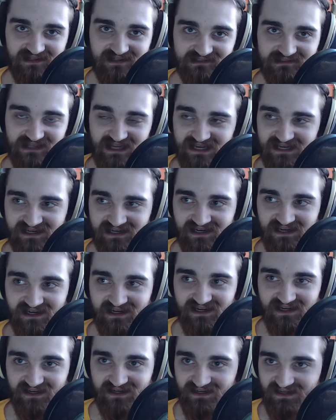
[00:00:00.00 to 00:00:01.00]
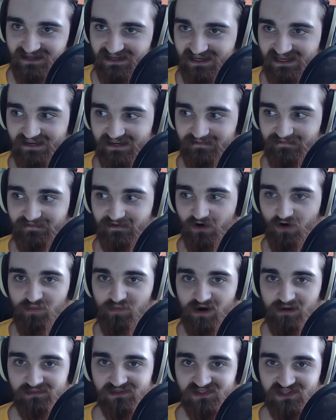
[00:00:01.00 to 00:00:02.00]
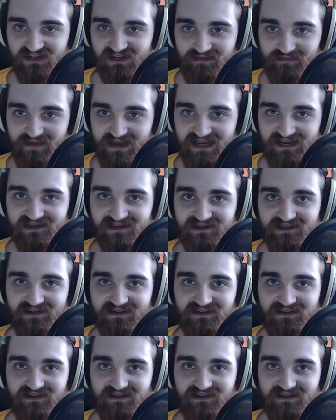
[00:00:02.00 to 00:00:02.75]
Like, if Obama's gonna make